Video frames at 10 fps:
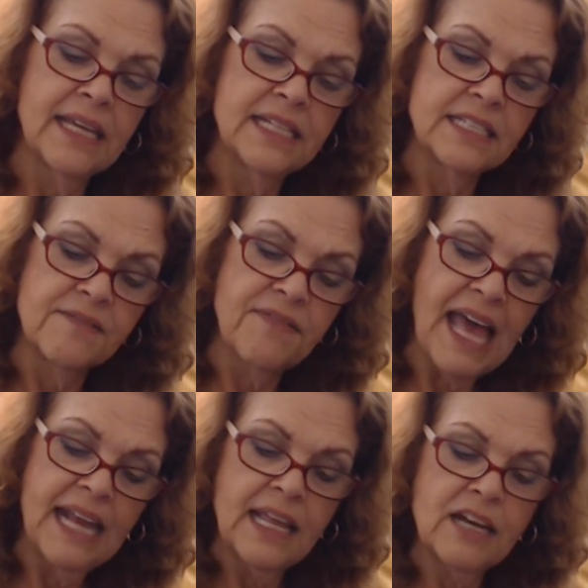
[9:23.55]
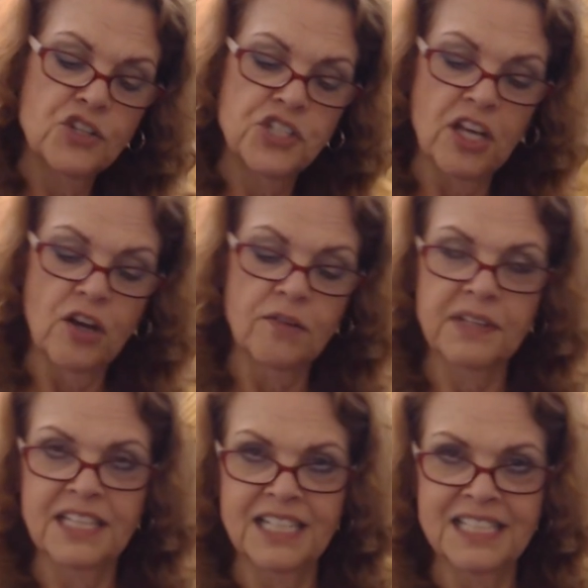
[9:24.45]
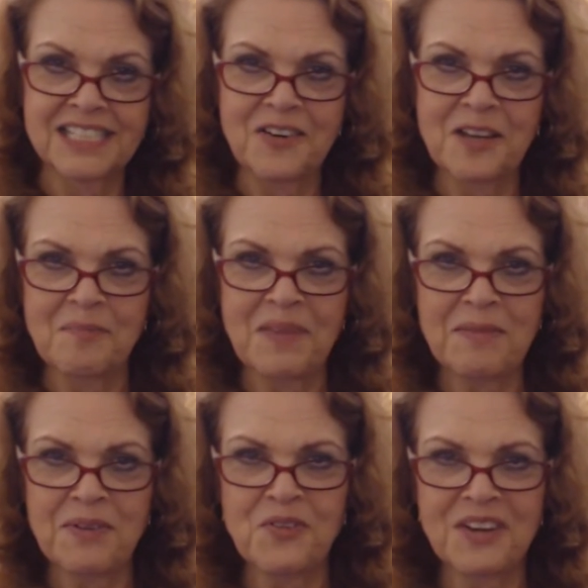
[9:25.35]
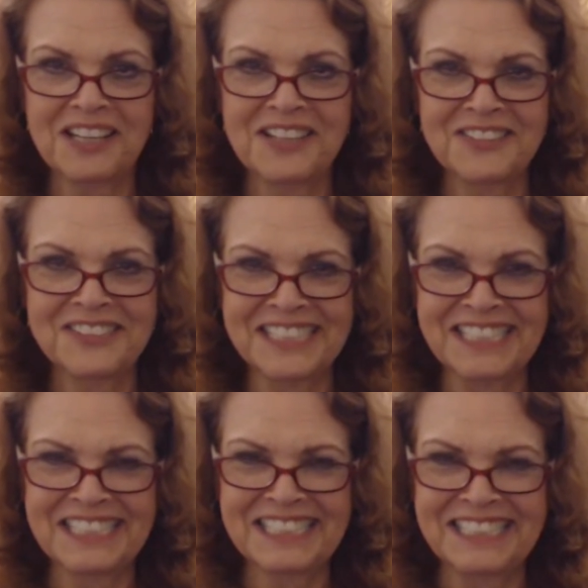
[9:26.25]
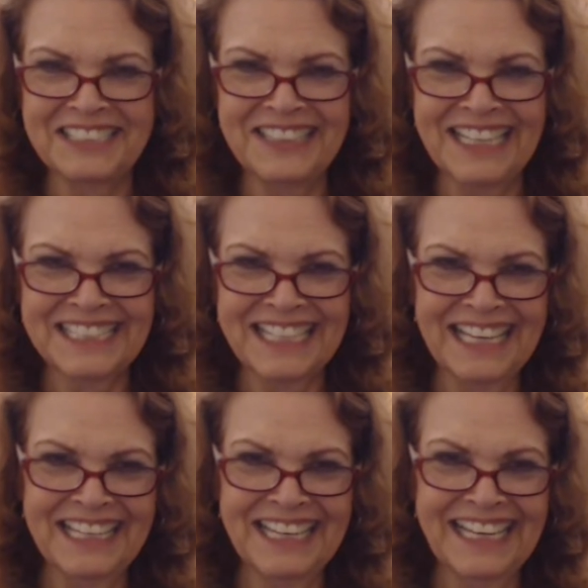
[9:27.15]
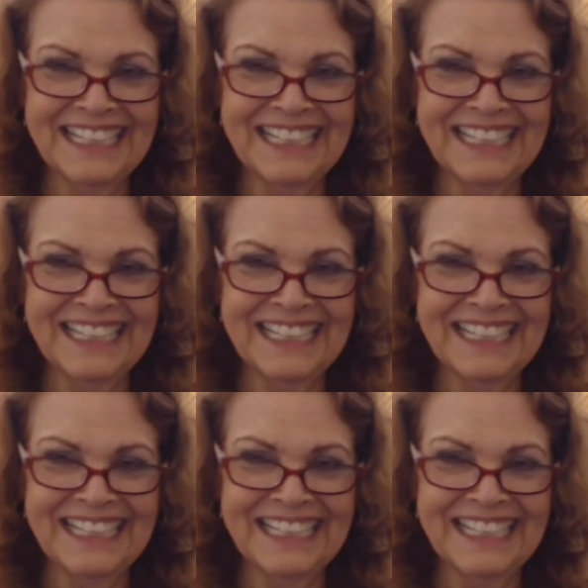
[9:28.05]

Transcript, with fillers: divine energy over this, so it may be one of those things too that's kind of like